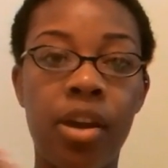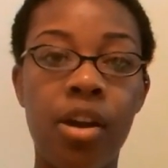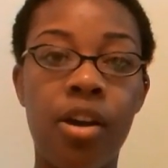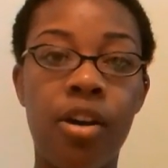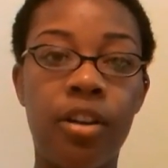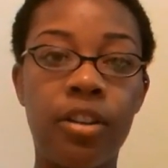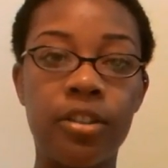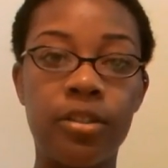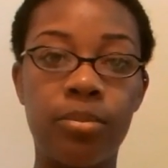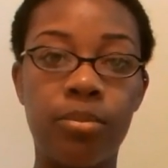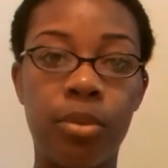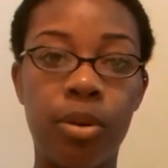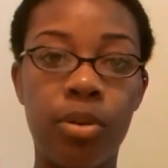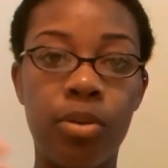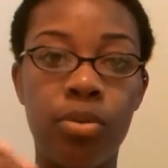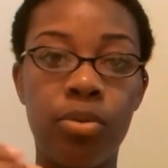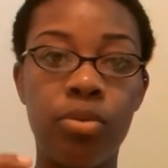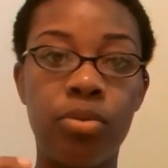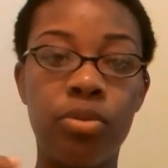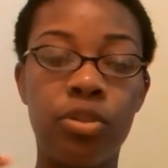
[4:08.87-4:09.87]
cause
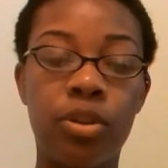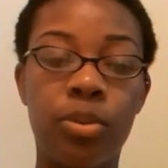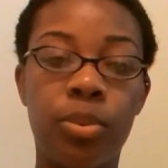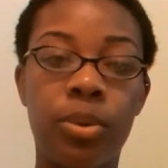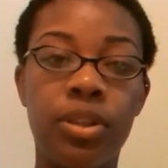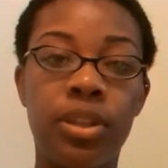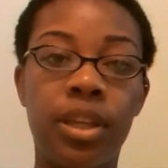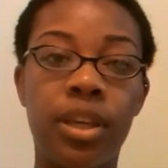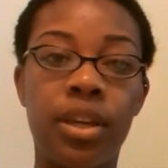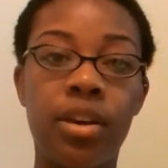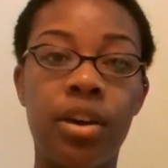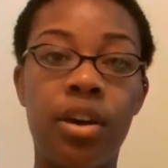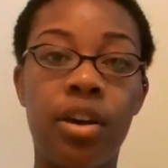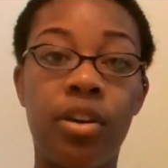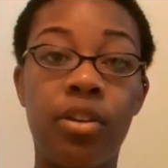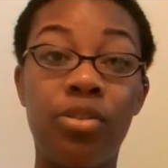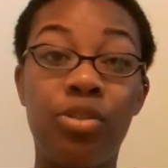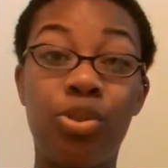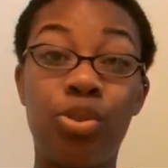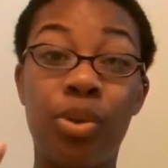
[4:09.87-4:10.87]
mold or what they
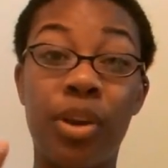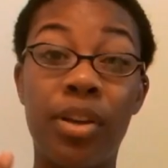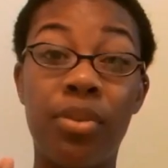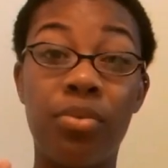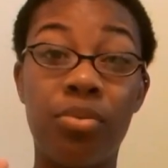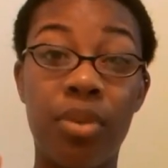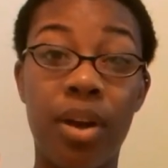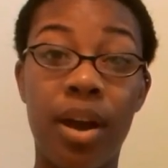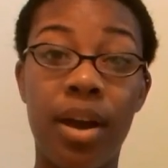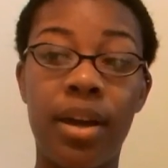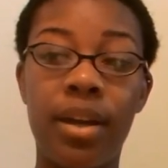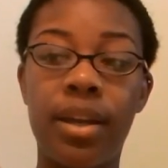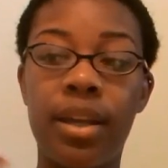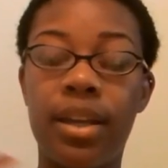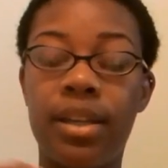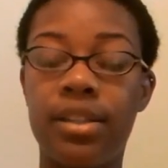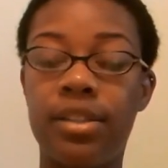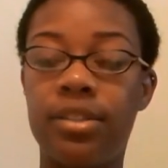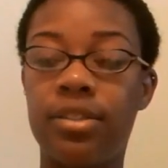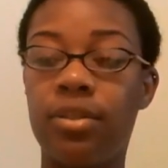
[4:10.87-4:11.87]
call dread rot
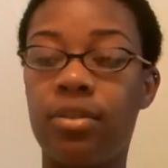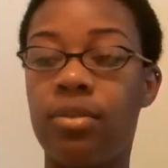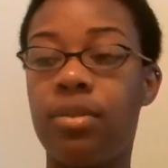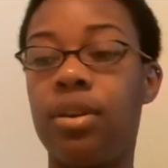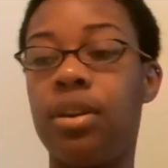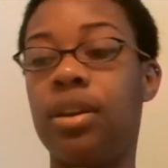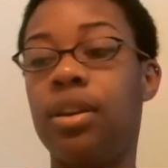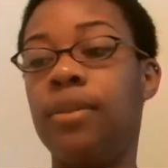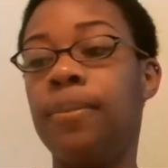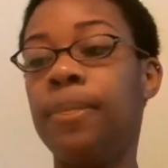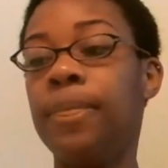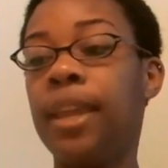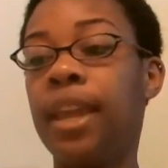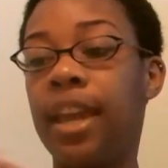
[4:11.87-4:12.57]
and so on.